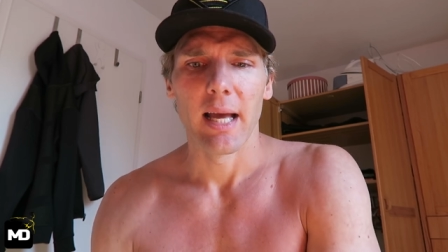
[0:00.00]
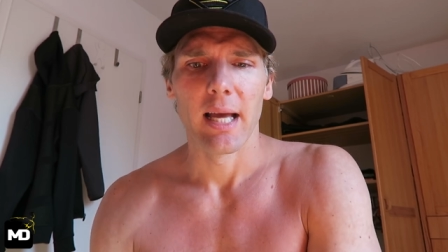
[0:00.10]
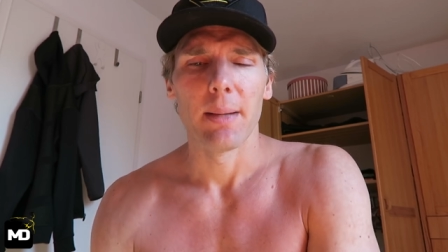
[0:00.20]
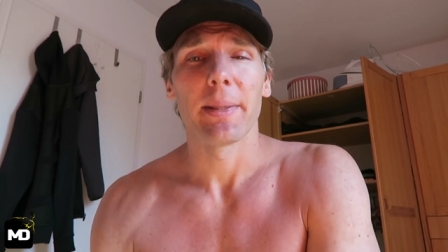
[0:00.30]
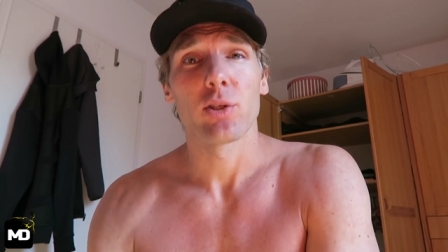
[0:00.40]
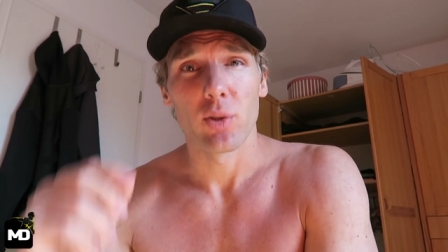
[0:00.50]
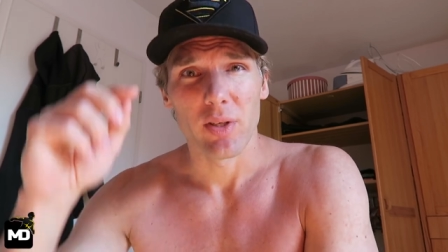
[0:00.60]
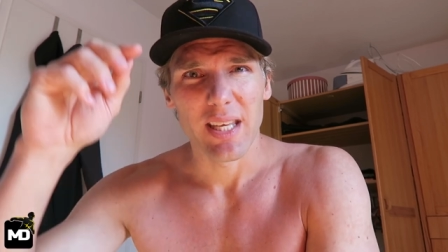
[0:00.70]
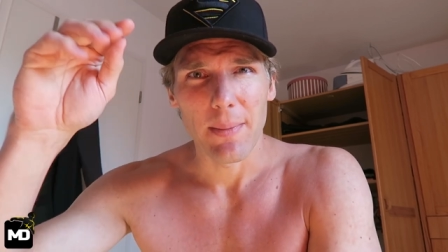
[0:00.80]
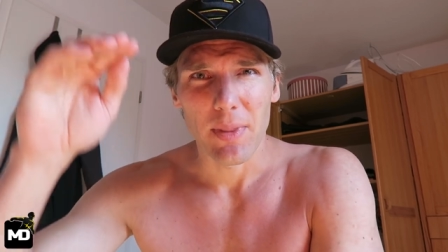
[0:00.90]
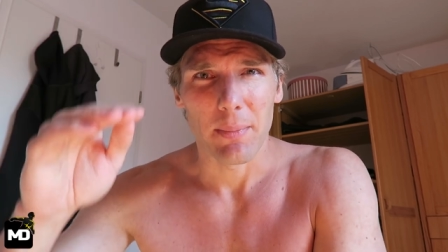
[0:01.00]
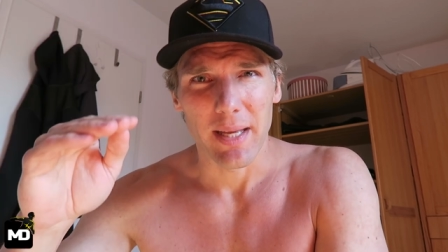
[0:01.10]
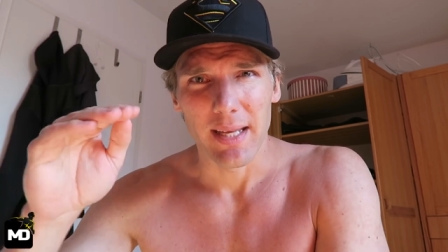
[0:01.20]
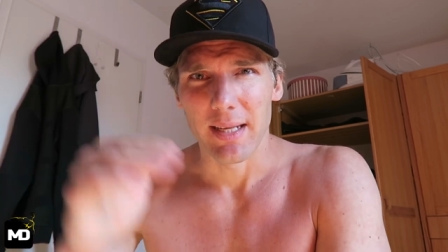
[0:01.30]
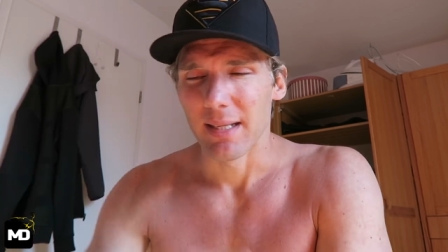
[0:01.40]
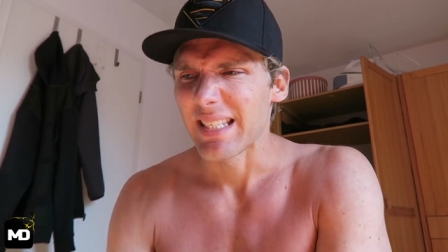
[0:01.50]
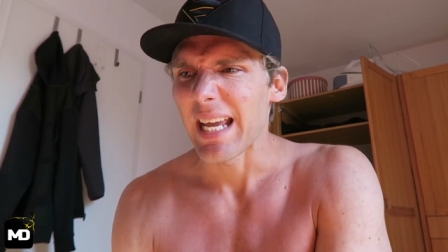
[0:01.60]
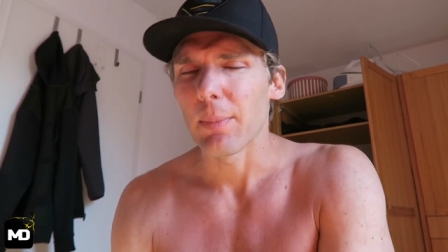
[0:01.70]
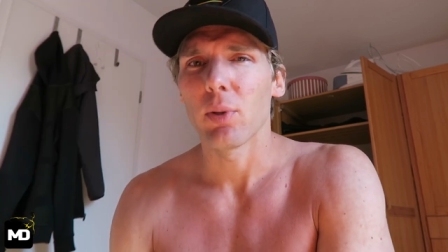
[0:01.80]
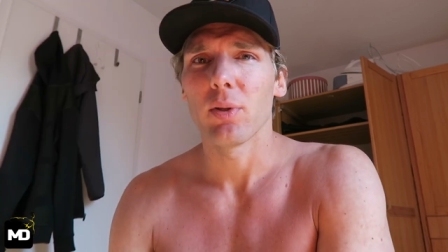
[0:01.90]
And make sure you keep them in a
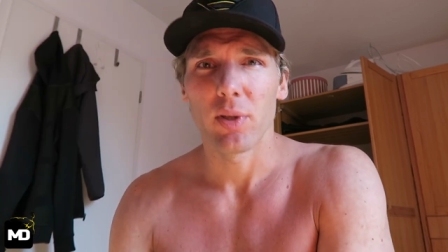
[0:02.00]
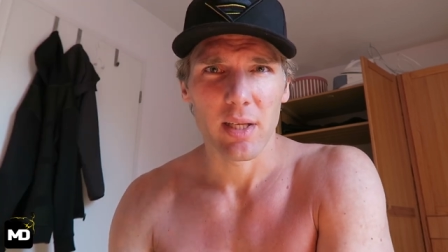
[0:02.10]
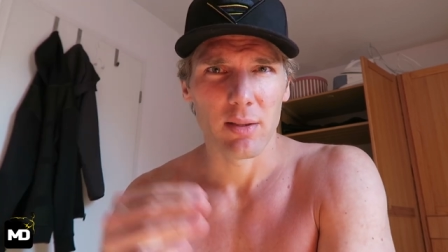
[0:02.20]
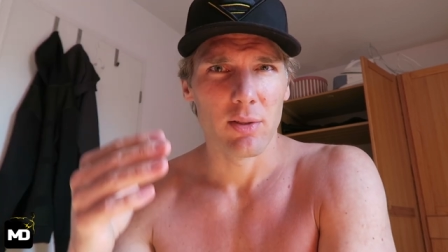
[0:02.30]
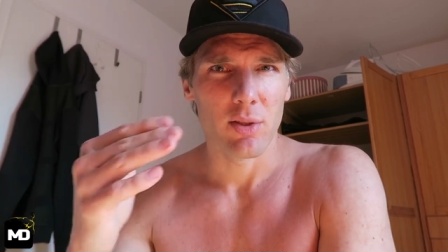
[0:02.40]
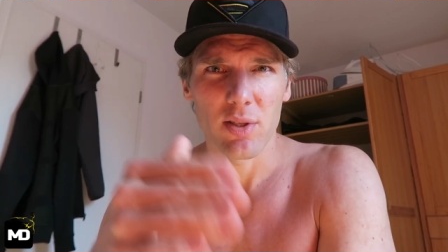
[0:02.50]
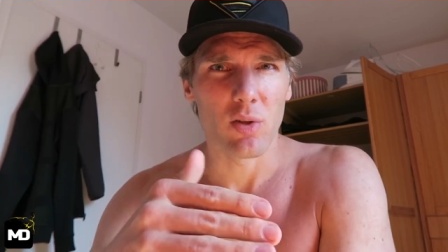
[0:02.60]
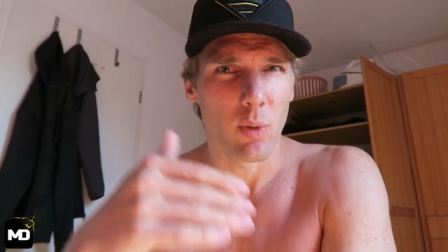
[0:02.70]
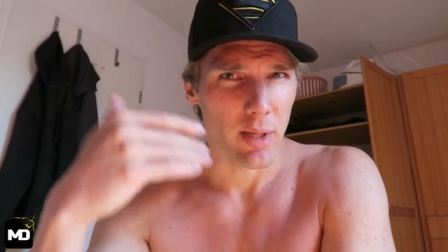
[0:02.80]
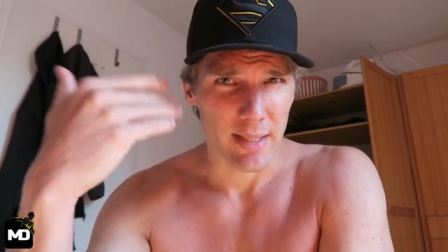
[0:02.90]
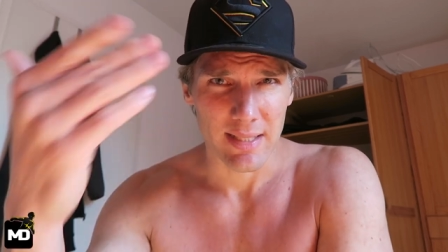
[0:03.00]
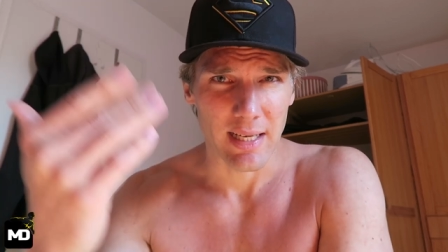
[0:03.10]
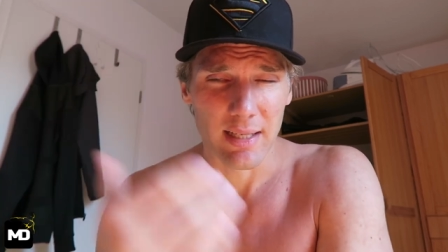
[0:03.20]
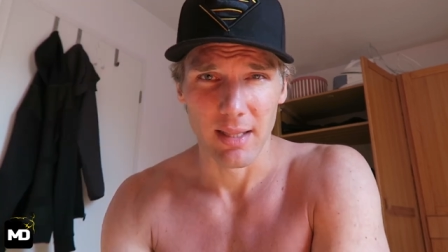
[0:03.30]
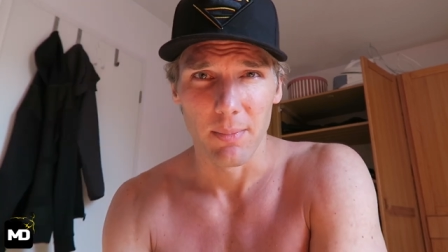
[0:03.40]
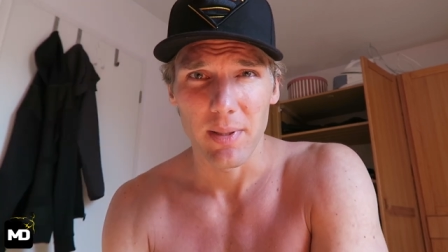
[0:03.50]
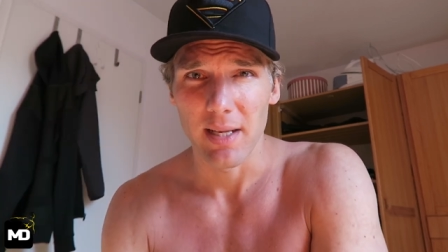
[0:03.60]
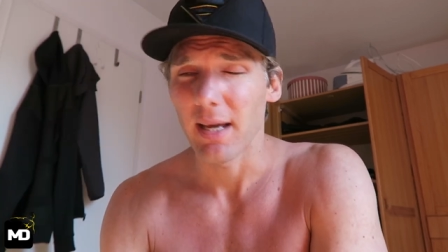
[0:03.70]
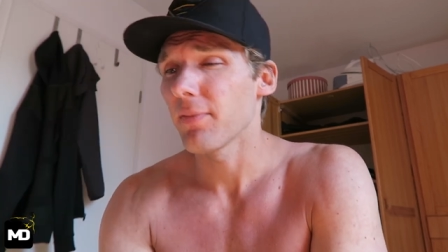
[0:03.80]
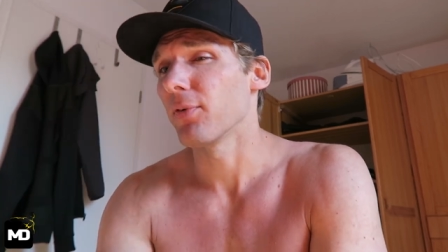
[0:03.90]
table. You can use the one I sent in the P
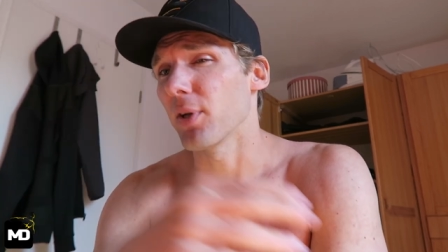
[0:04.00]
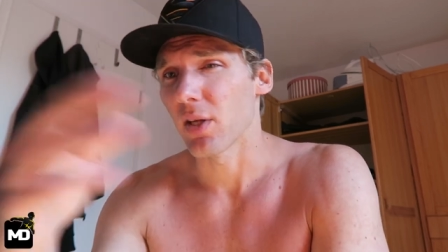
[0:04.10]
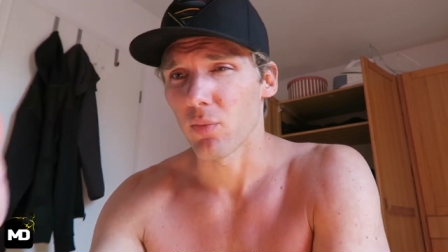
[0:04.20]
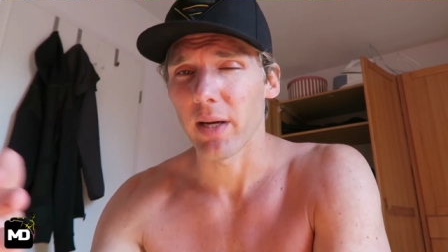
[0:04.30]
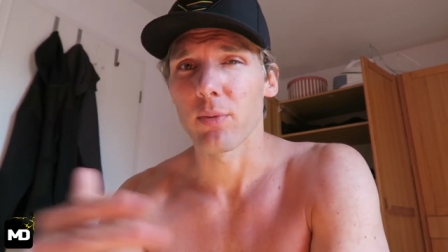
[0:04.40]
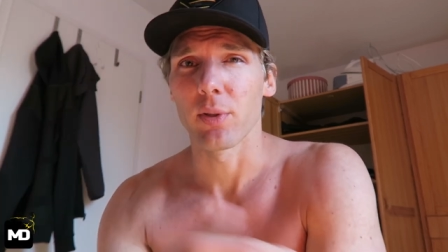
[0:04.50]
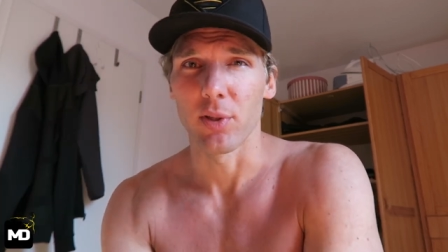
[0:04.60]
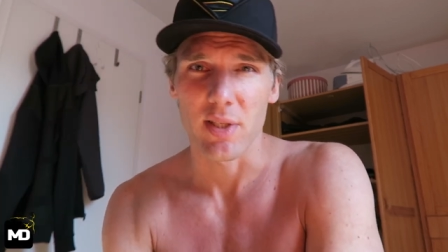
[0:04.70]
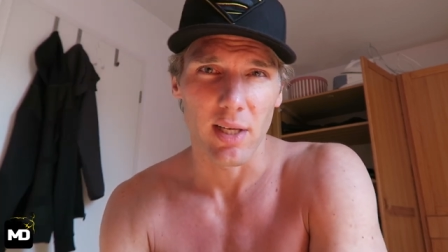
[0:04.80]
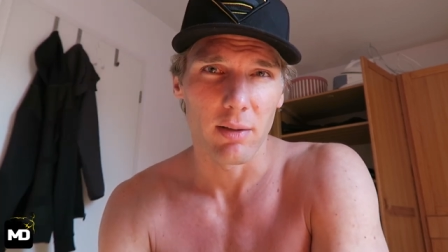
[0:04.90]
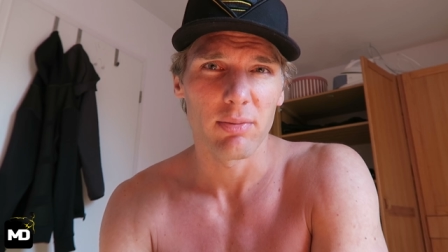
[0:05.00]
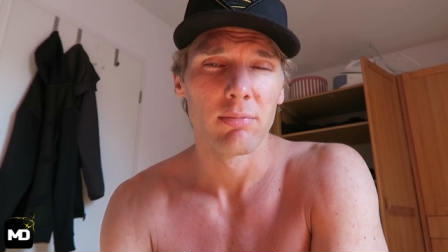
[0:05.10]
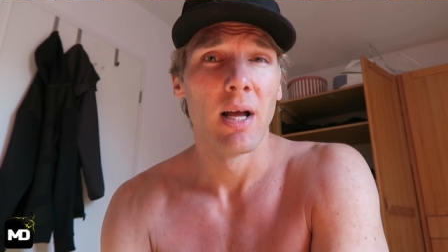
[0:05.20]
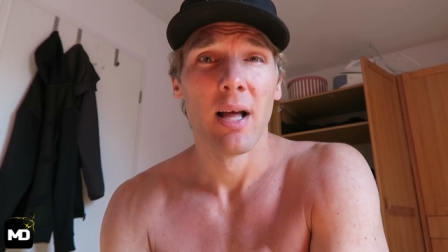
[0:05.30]
D F or you can write one yourself.